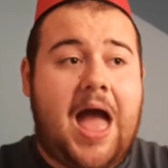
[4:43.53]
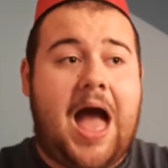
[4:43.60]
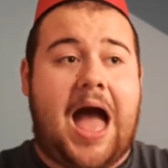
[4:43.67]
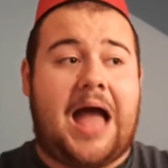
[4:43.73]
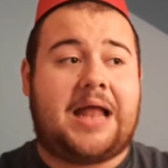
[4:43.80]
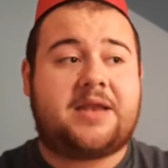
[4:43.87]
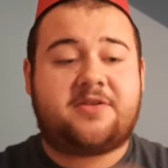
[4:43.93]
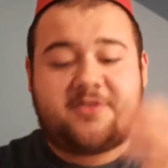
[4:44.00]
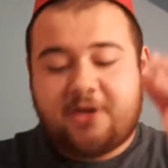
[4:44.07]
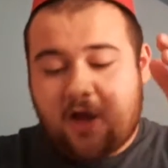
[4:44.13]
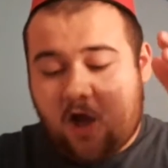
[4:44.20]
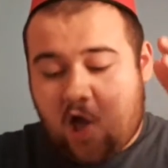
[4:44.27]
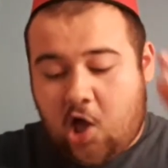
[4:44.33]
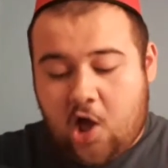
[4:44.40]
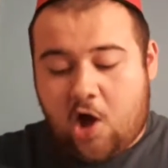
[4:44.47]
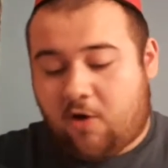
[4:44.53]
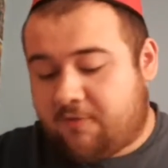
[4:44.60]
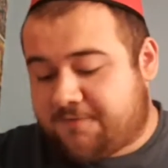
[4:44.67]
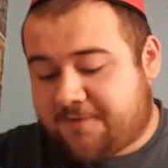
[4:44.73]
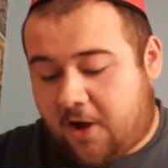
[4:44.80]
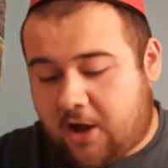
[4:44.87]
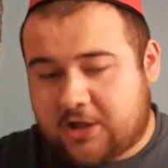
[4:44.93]
And
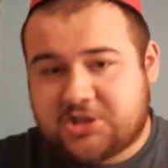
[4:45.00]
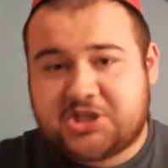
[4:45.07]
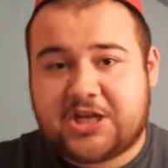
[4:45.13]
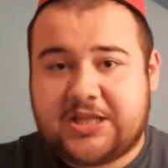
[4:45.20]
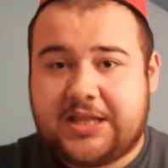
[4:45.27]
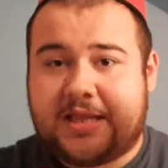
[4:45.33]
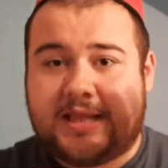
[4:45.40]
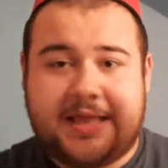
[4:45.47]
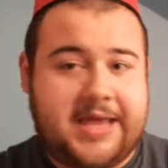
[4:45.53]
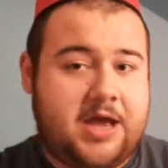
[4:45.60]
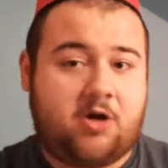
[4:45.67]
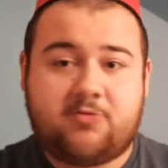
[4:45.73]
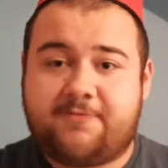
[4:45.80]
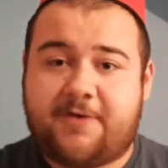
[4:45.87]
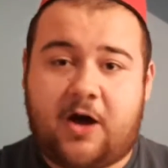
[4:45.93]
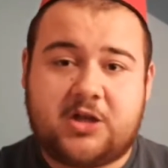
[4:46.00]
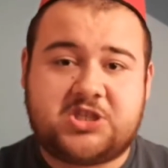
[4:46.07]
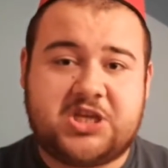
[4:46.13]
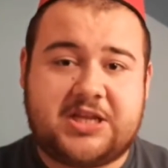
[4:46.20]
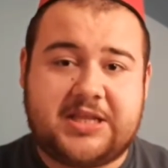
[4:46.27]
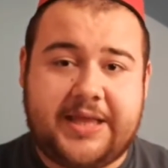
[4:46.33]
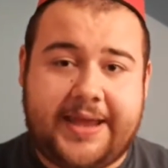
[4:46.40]
unfortunately,
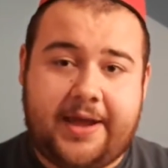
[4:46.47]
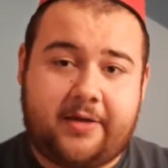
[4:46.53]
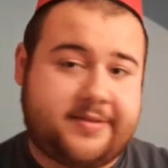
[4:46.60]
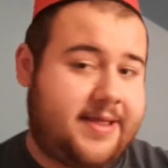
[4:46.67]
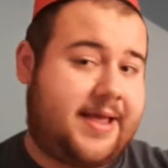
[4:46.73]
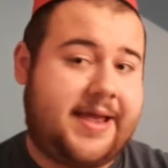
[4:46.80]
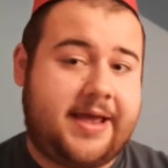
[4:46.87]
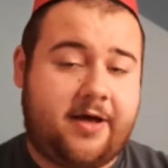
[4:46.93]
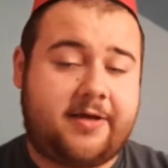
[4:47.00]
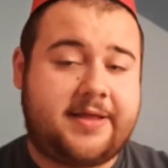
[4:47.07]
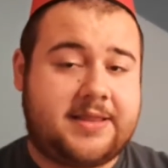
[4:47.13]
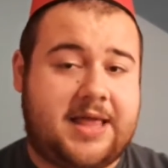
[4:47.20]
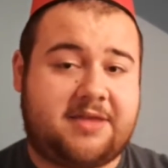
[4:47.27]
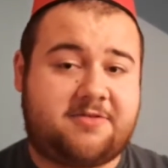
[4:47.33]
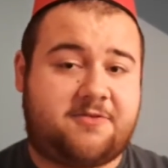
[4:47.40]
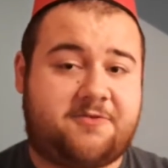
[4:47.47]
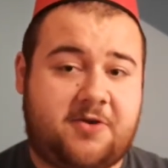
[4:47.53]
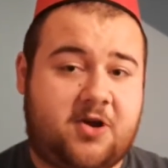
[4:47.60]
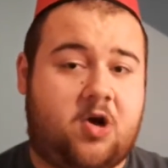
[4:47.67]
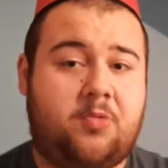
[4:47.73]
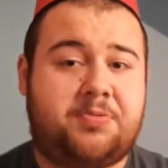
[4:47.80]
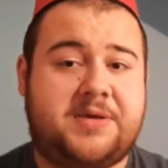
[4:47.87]
unfortunately, it only lasted for a
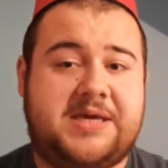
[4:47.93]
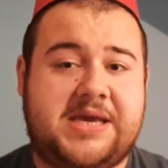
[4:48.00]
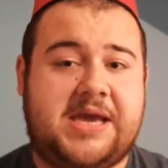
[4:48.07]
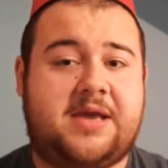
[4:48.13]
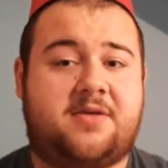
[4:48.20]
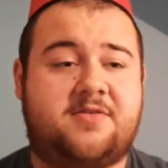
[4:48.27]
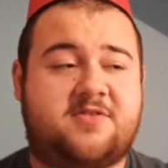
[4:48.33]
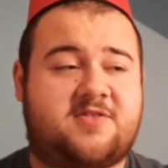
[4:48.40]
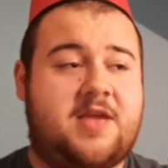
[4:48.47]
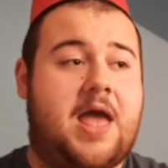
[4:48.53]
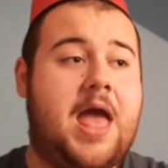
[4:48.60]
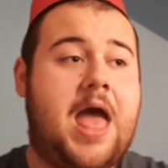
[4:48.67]
couple of years.